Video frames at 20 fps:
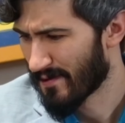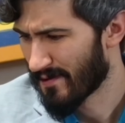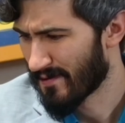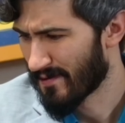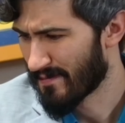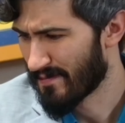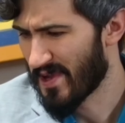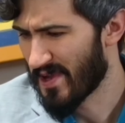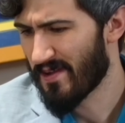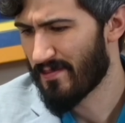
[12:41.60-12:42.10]

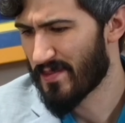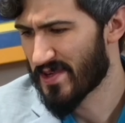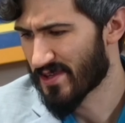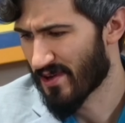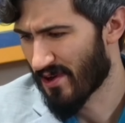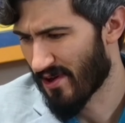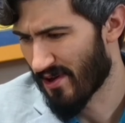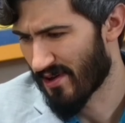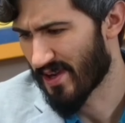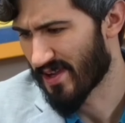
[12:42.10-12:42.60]
May have
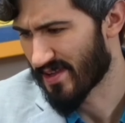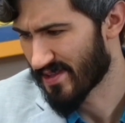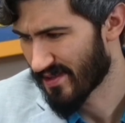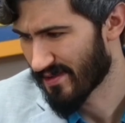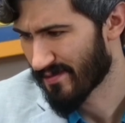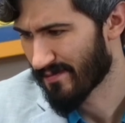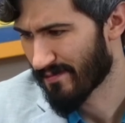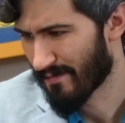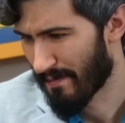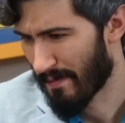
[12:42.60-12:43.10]
misheard it.
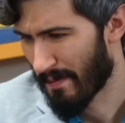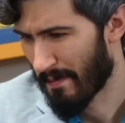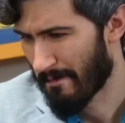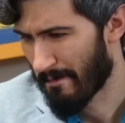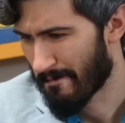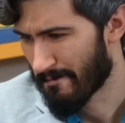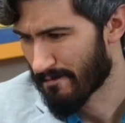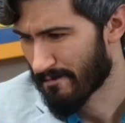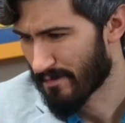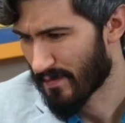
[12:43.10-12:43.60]

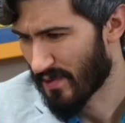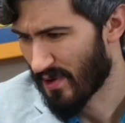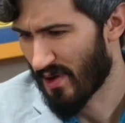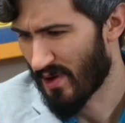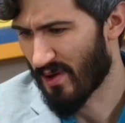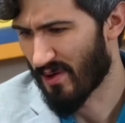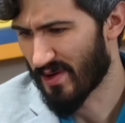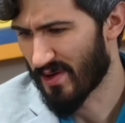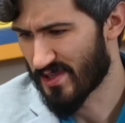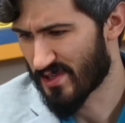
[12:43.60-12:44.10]

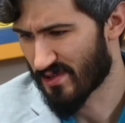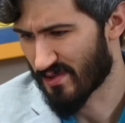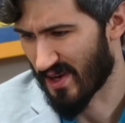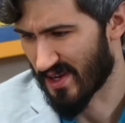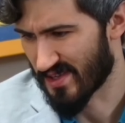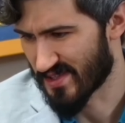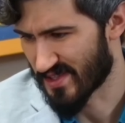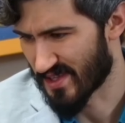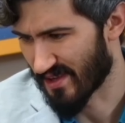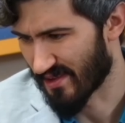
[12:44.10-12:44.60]
Oh,
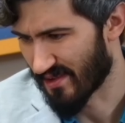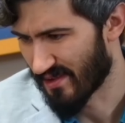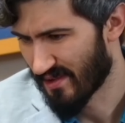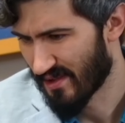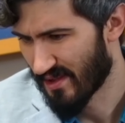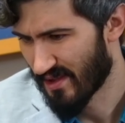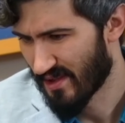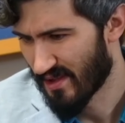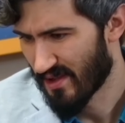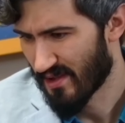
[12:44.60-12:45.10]
interesting.
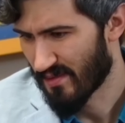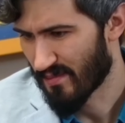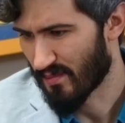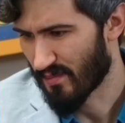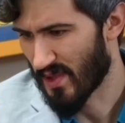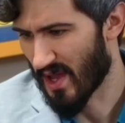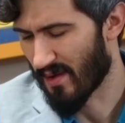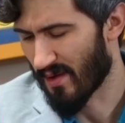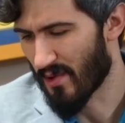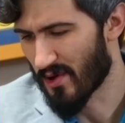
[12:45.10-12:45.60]

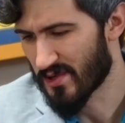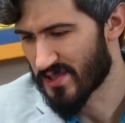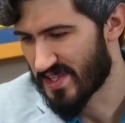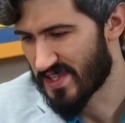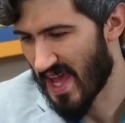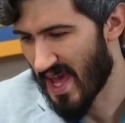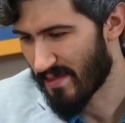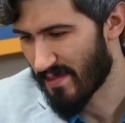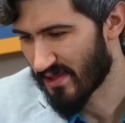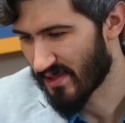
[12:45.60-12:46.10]
Now, most
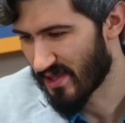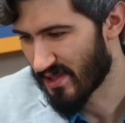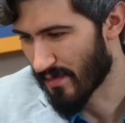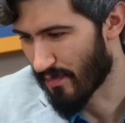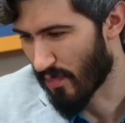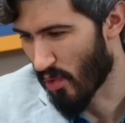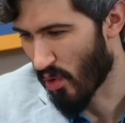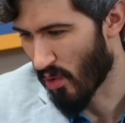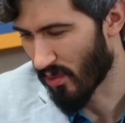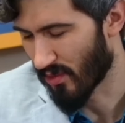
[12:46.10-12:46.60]
damningly, the,
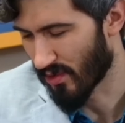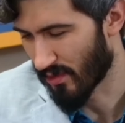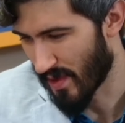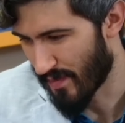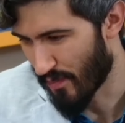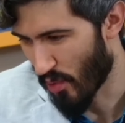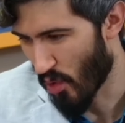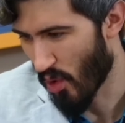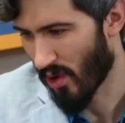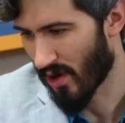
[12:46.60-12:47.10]
por- the
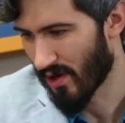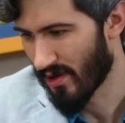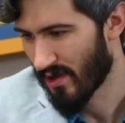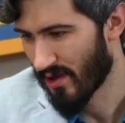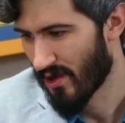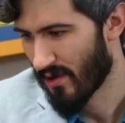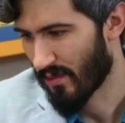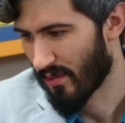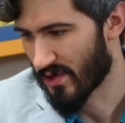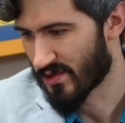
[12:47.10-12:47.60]
report,
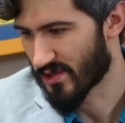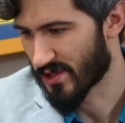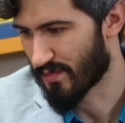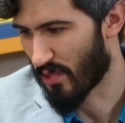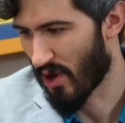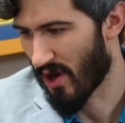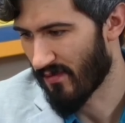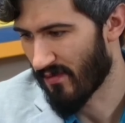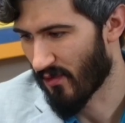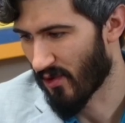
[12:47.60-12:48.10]
which was
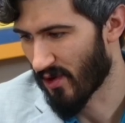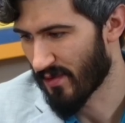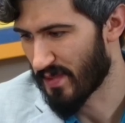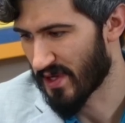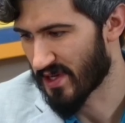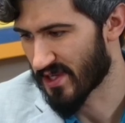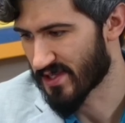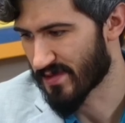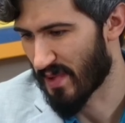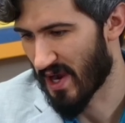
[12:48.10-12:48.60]
brought forth
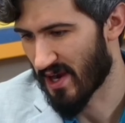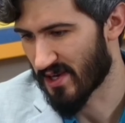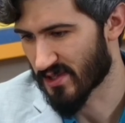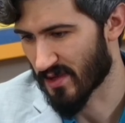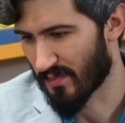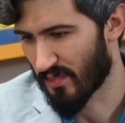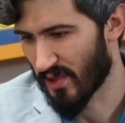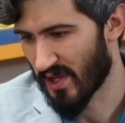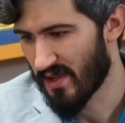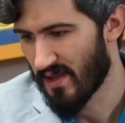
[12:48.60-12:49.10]
because of Byron's
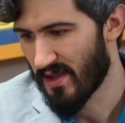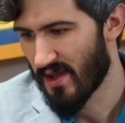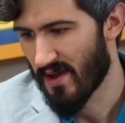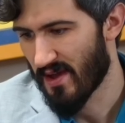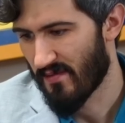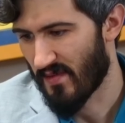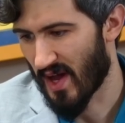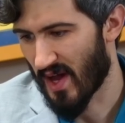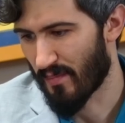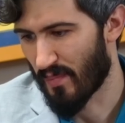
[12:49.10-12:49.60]
complaint,
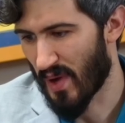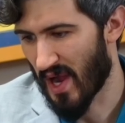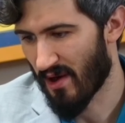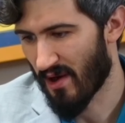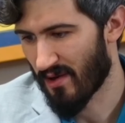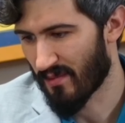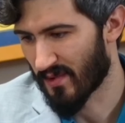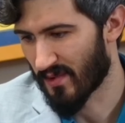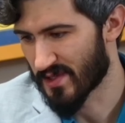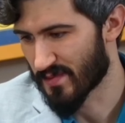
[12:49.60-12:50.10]
found
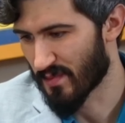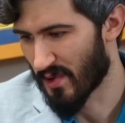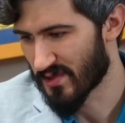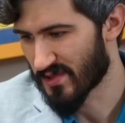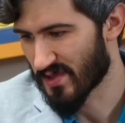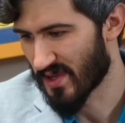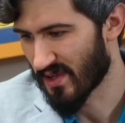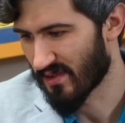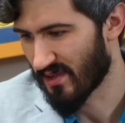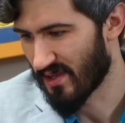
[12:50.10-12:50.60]
Byron was
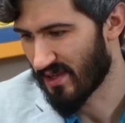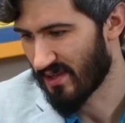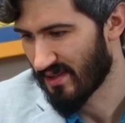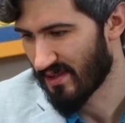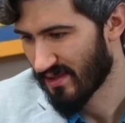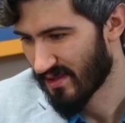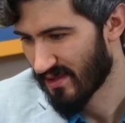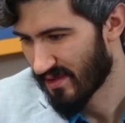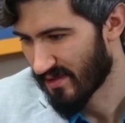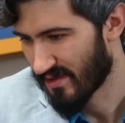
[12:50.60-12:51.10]
most likely
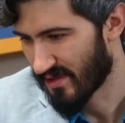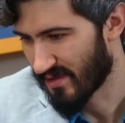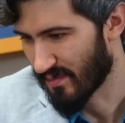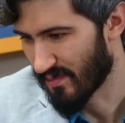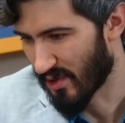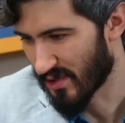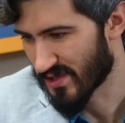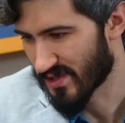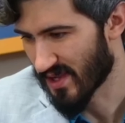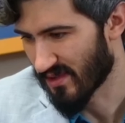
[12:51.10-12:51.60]

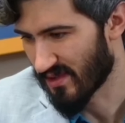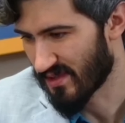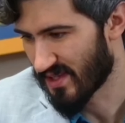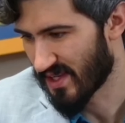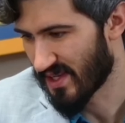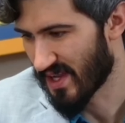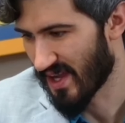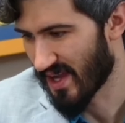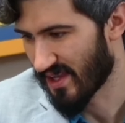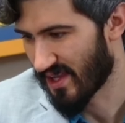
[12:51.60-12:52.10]
most likely
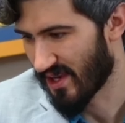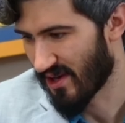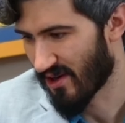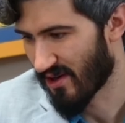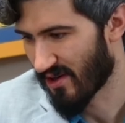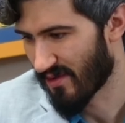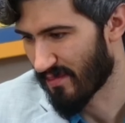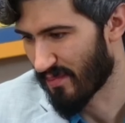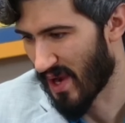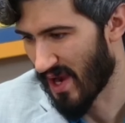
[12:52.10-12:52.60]
did not
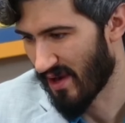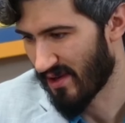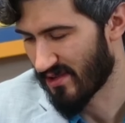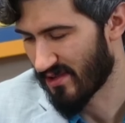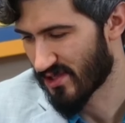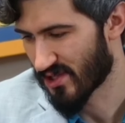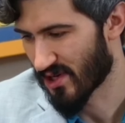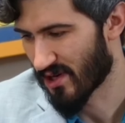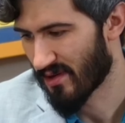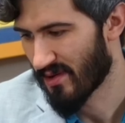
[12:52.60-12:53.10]
hear
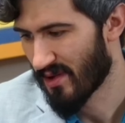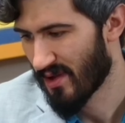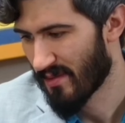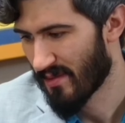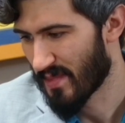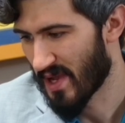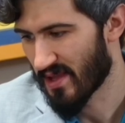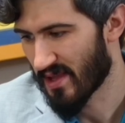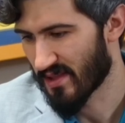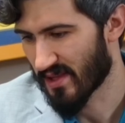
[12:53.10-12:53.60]
Bettinger
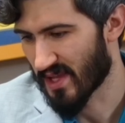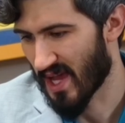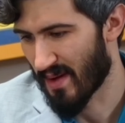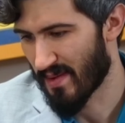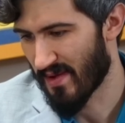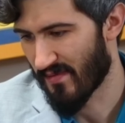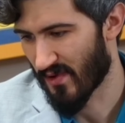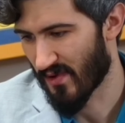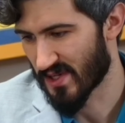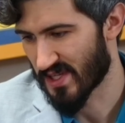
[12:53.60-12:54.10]
making the
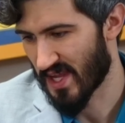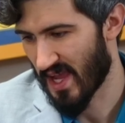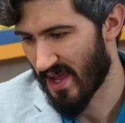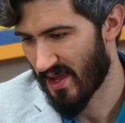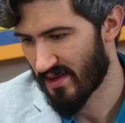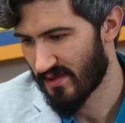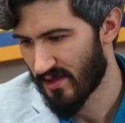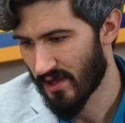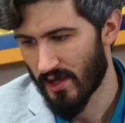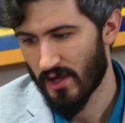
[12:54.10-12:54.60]
comment
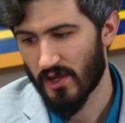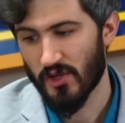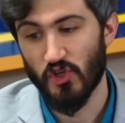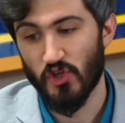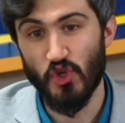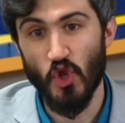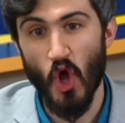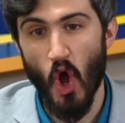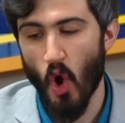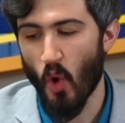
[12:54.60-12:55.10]
firsthand.
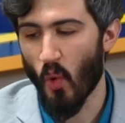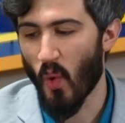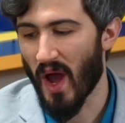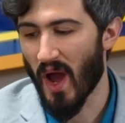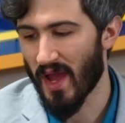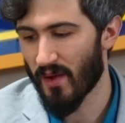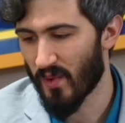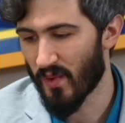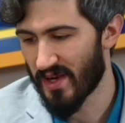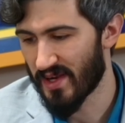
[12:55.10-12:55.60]
No
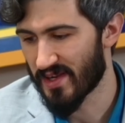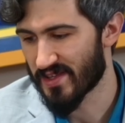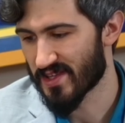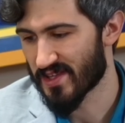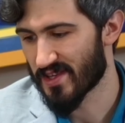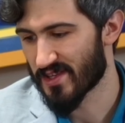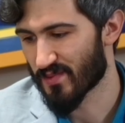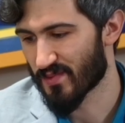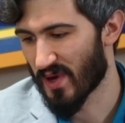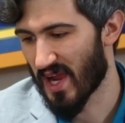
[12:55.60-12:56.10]

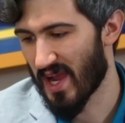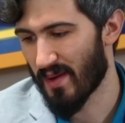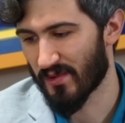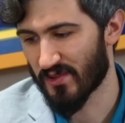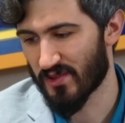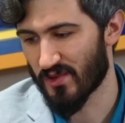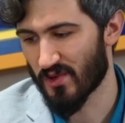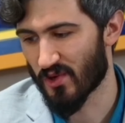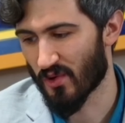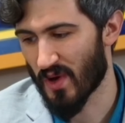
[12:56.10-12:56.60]
eyewitnesses were able
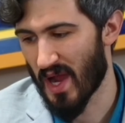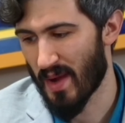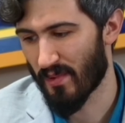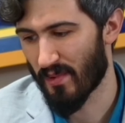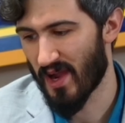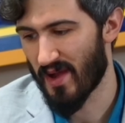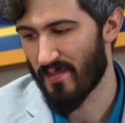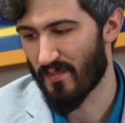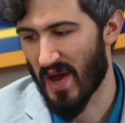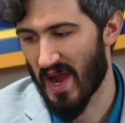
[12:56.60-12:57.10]
to
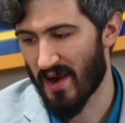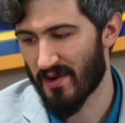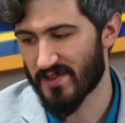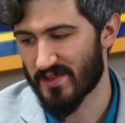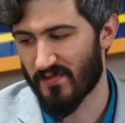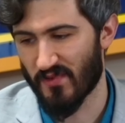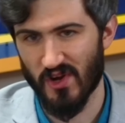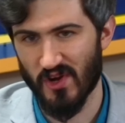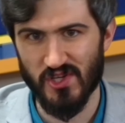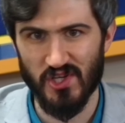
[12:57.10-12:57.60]
corroborate Byron's
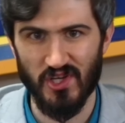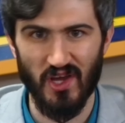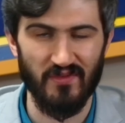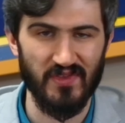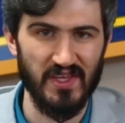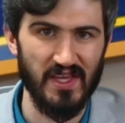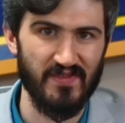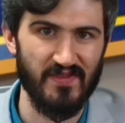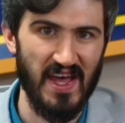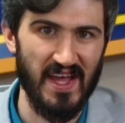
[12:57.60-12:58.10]
version of
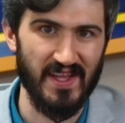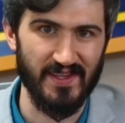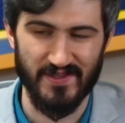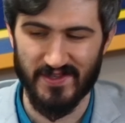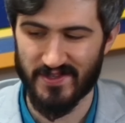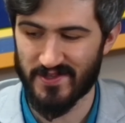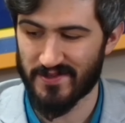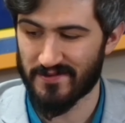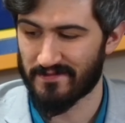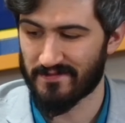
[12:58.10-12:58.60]
the
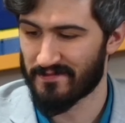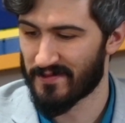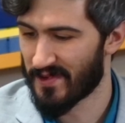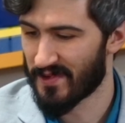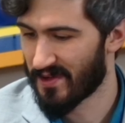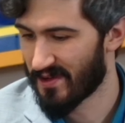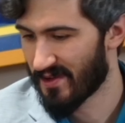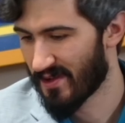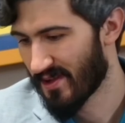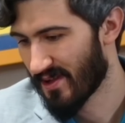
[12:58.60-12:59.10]
events.
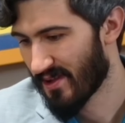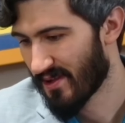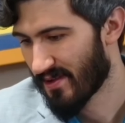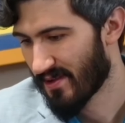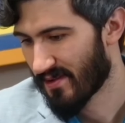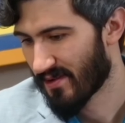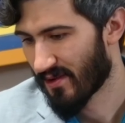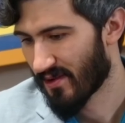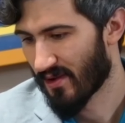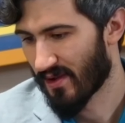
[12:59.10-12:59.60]

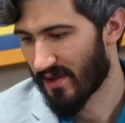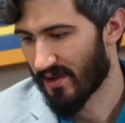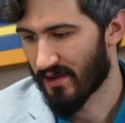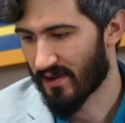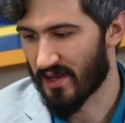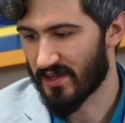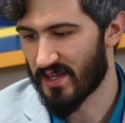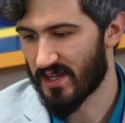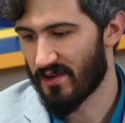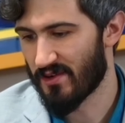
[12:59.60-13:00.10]

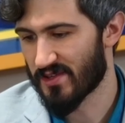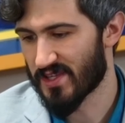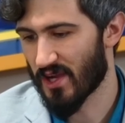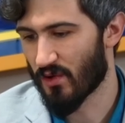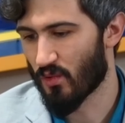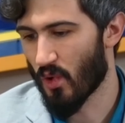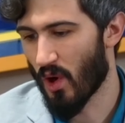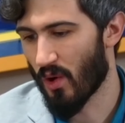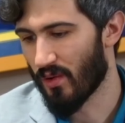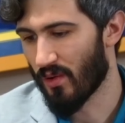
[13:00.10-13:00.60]
Continuing saying,
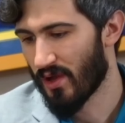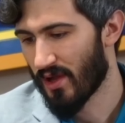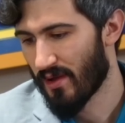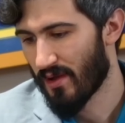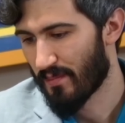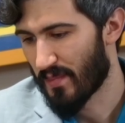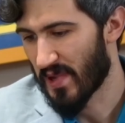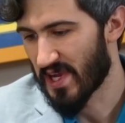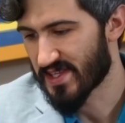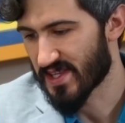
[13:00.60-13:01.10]
quote,
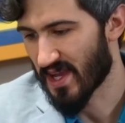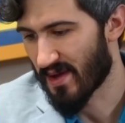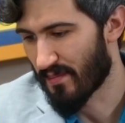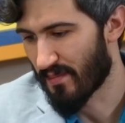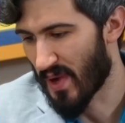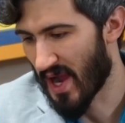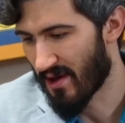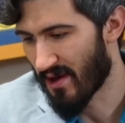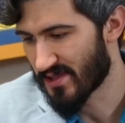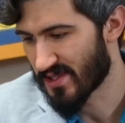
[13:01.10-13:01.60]
Based on
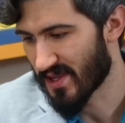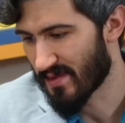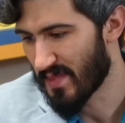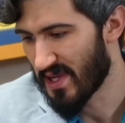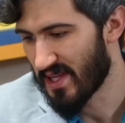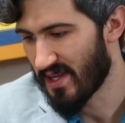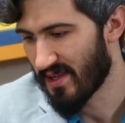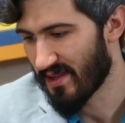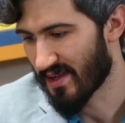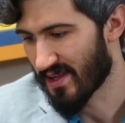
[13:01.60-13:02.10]
Byron's
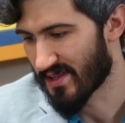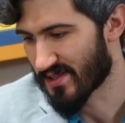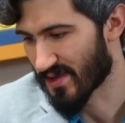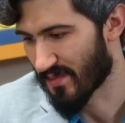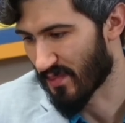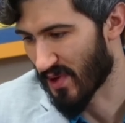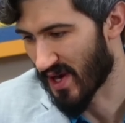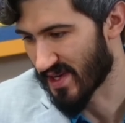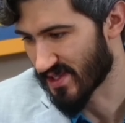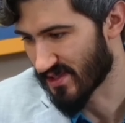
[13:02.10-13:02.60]
immediate and
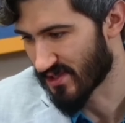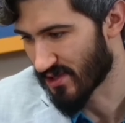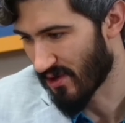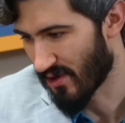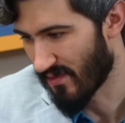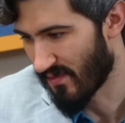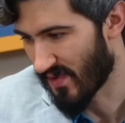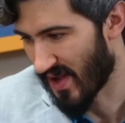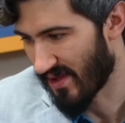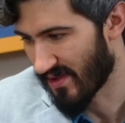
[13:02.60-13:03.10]
surprising
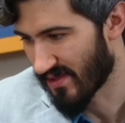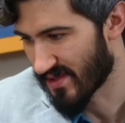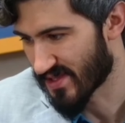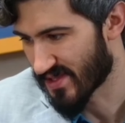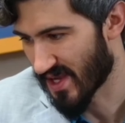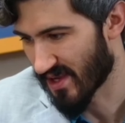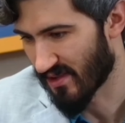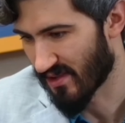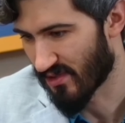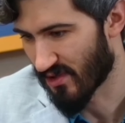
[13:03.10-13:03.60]
tone following the
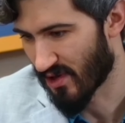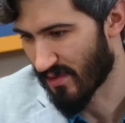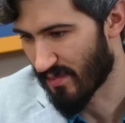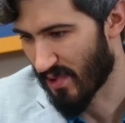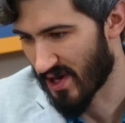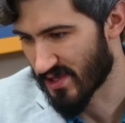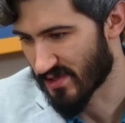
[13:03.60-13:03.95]
second and third party's